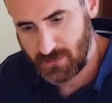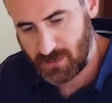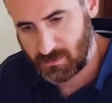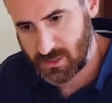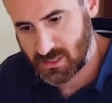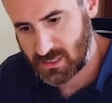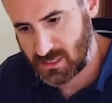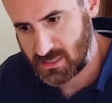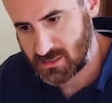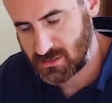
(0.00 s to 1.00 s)
how much I
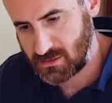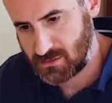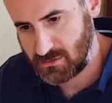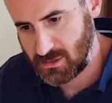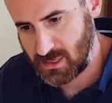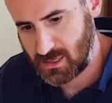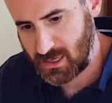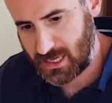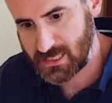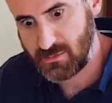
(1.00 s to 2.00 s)
need
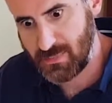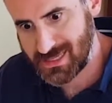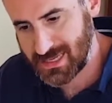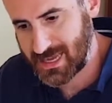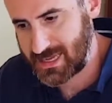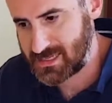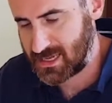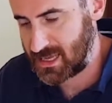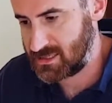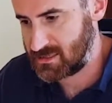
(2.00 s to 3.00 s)
to actually mitigate
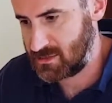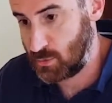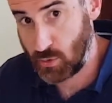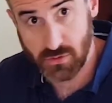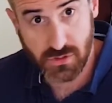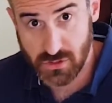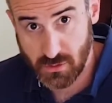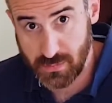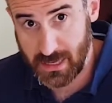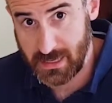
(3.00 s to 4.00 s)
against them, or
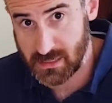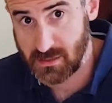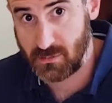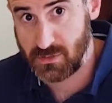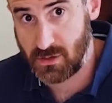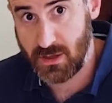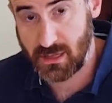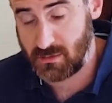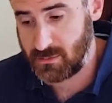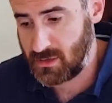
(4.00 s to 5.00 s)
just completely stop
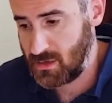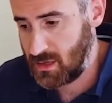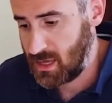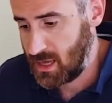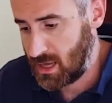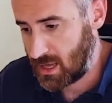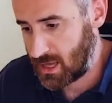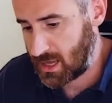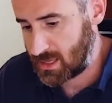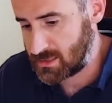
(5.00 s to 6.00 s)
doing them.
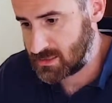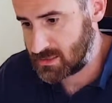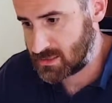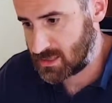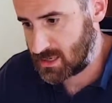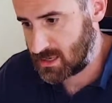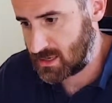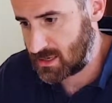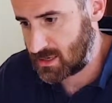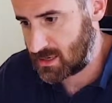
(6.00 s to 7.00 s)
And
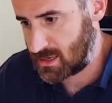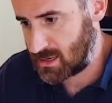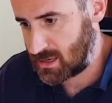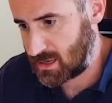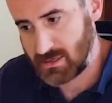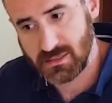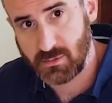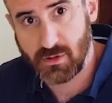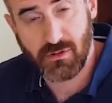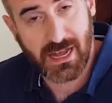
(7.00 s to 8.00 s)
and
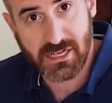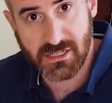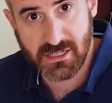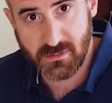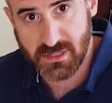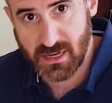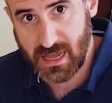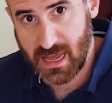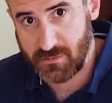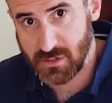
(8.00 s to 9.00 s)
some of the relationships
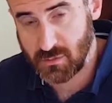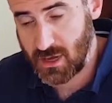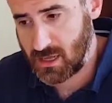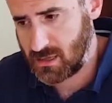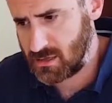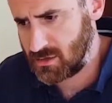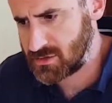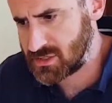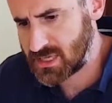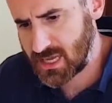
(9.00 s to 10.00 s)
that I have as well. And
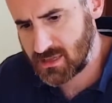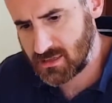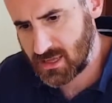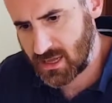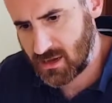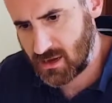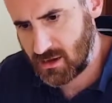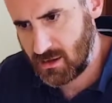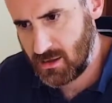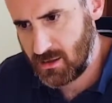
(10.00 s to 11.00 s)
not to say that they
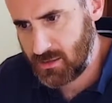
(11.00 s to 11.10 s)
are